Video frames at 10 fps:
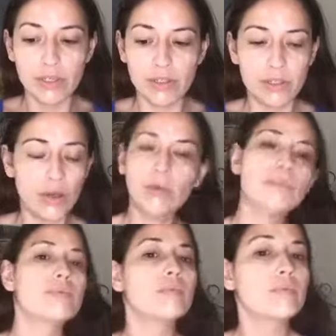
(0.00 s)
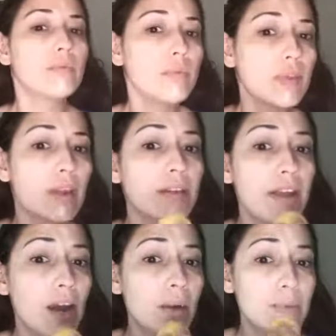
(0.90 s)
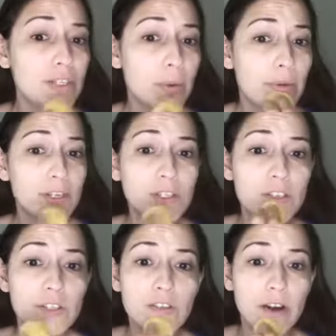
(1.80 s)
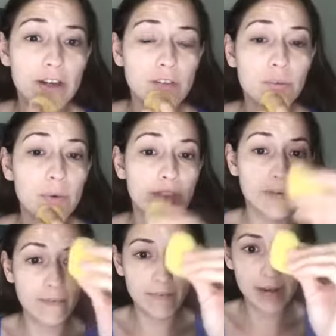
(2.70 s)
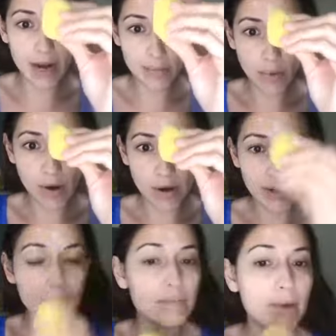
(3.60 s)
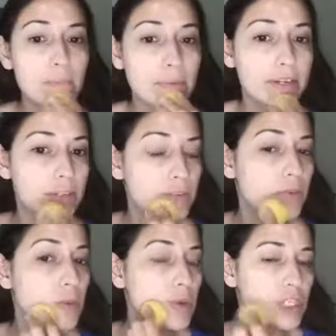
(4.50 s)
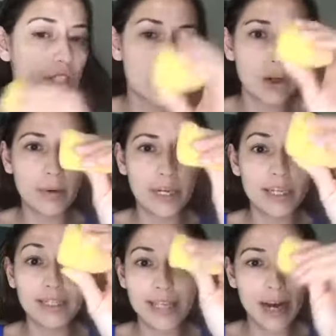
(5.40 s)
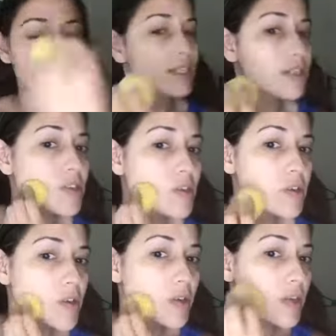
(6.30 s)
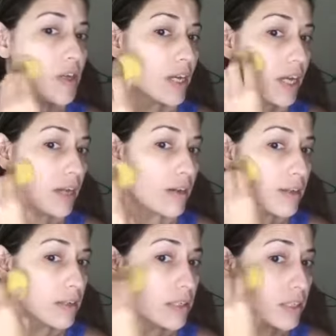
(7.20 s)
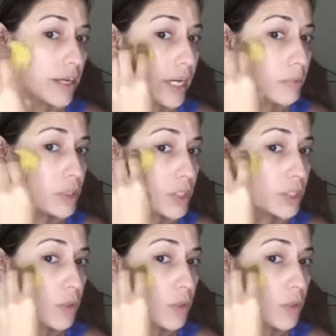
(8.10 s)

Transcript: So now I'm just going to start with the flat part of my blenderful, which is already damped, and I'm just